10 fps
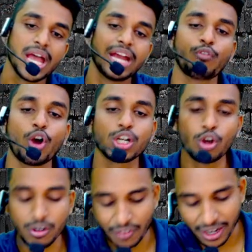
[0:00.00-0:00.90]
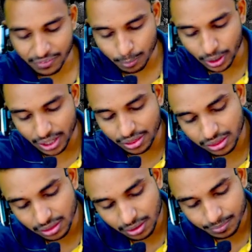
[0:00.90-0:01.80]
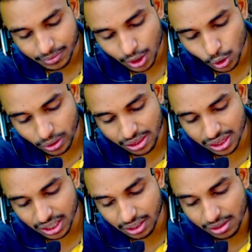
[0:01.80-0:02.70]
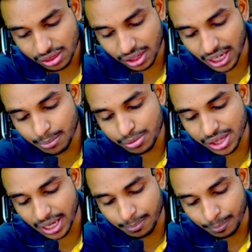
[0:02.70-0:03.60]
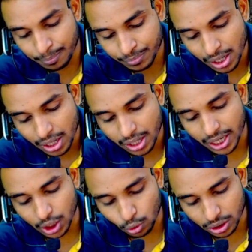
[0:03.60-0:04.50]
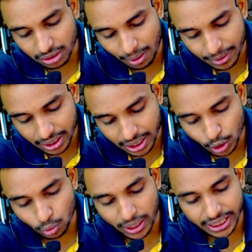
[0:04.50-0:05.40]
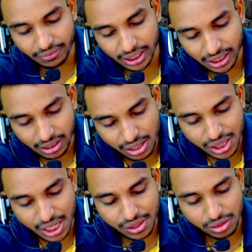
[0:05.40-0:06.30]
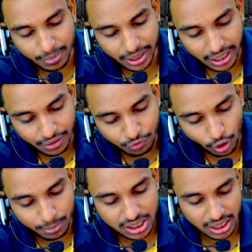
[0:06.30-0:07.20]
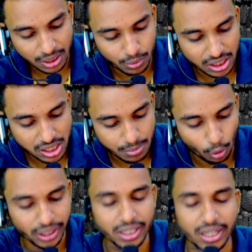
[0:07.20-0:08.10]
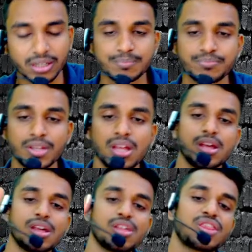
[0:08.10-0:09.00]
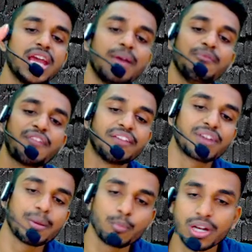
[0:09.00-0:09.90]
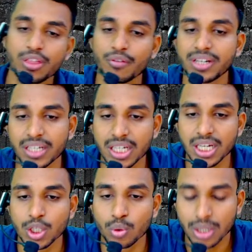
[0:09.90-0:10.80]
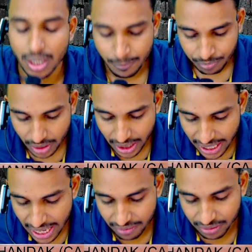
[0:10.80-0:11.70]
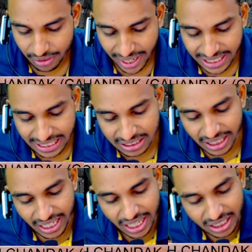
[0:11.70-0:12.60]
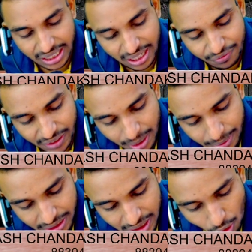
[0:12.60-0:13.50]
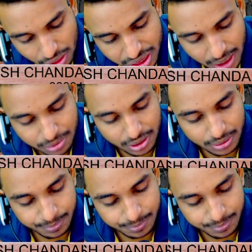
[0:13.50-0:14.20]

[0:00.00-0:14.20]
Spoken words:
And what all five components? You can see same control environment, control activity, risk assessment, information communication, monitoring. Same five components of internal control. They have divided their fundamental concepts